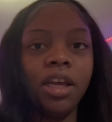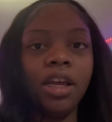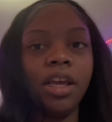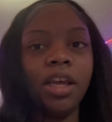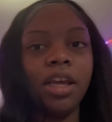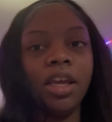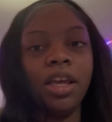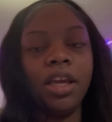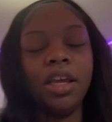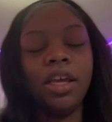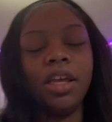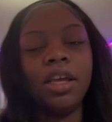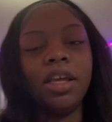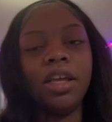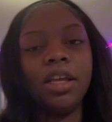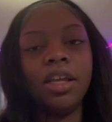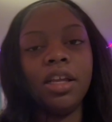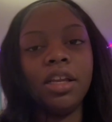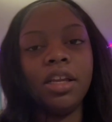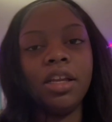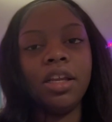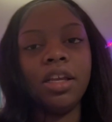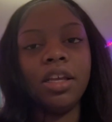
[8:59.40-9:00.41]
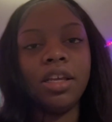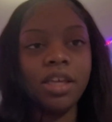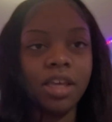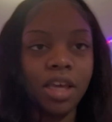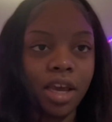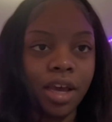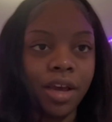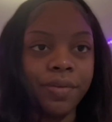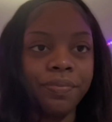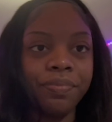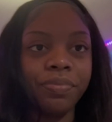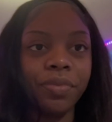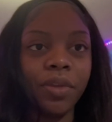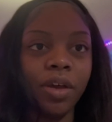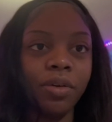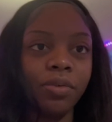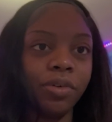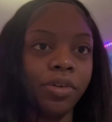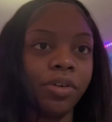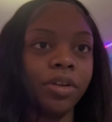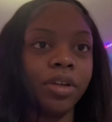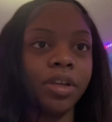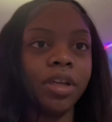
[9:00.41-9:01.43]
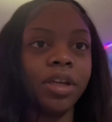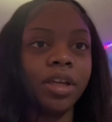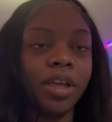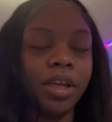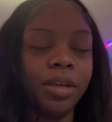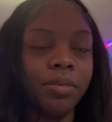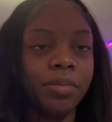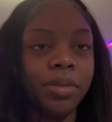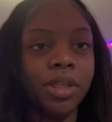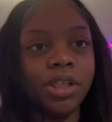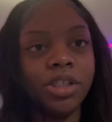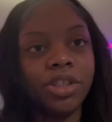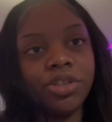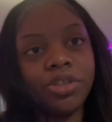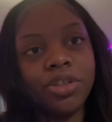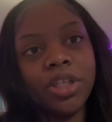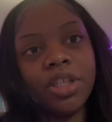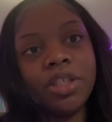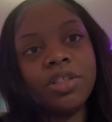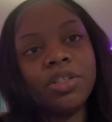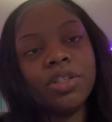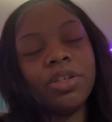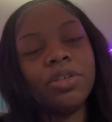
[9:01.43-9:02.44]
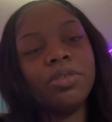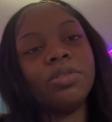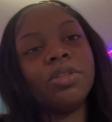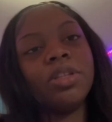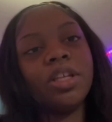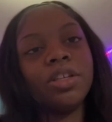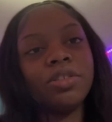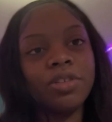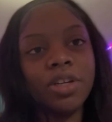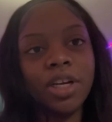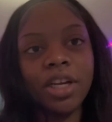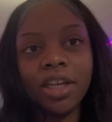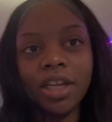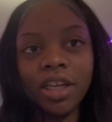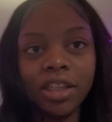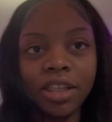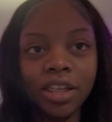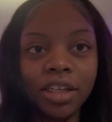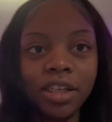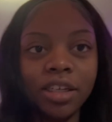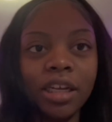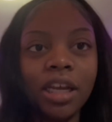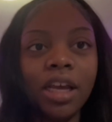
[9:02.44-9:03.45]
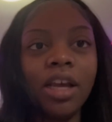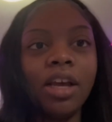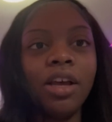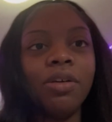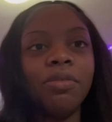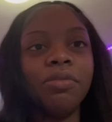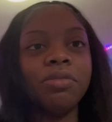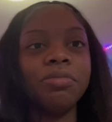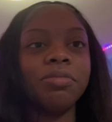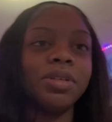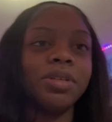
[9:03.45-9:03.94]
And yeah, I work in ministry, so that's what I get done with my